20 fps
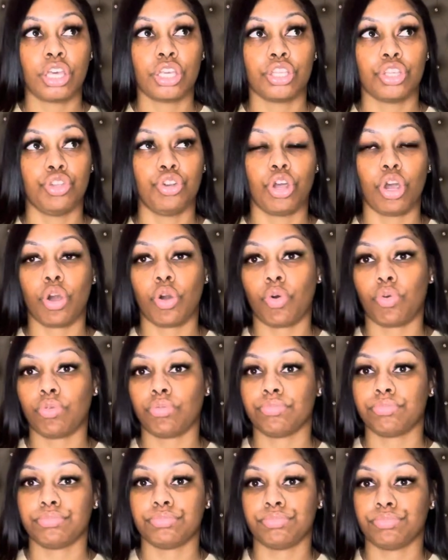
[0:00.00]
you know,
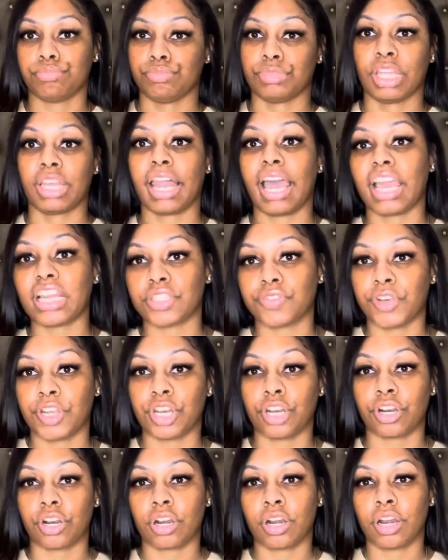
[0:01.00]
the lash
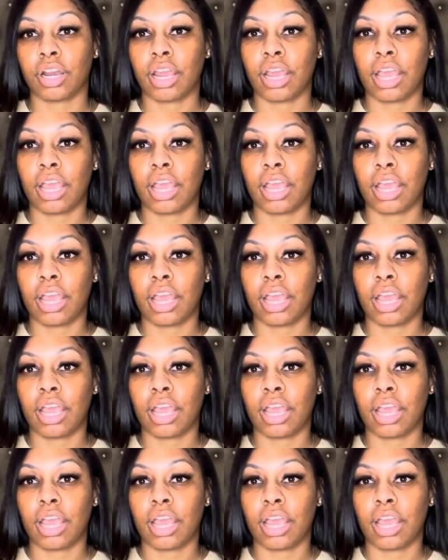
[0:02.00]
vendor